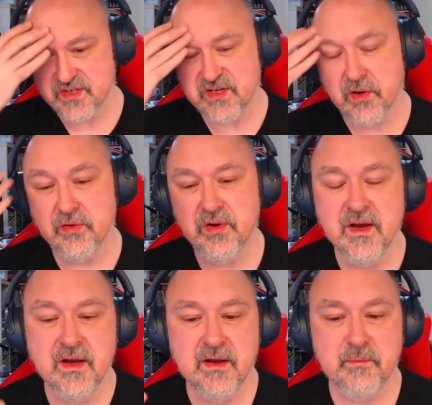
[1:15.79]
So,
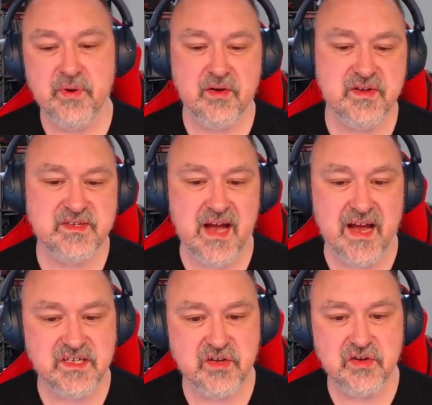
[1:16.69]
because
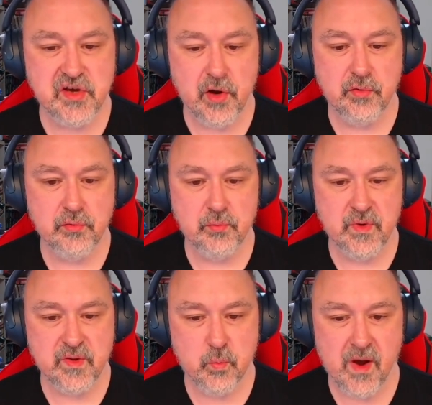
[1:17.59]
eight could go
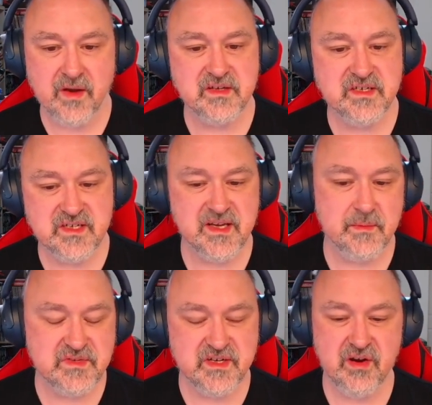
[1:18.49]
with one to
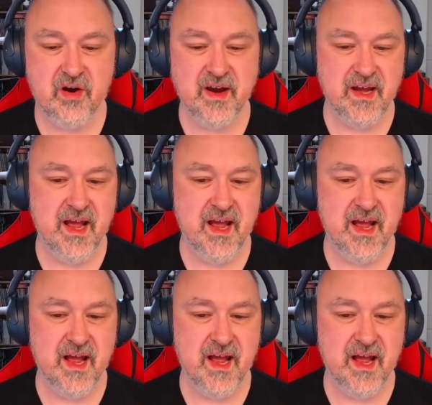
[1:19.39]
sum to nine,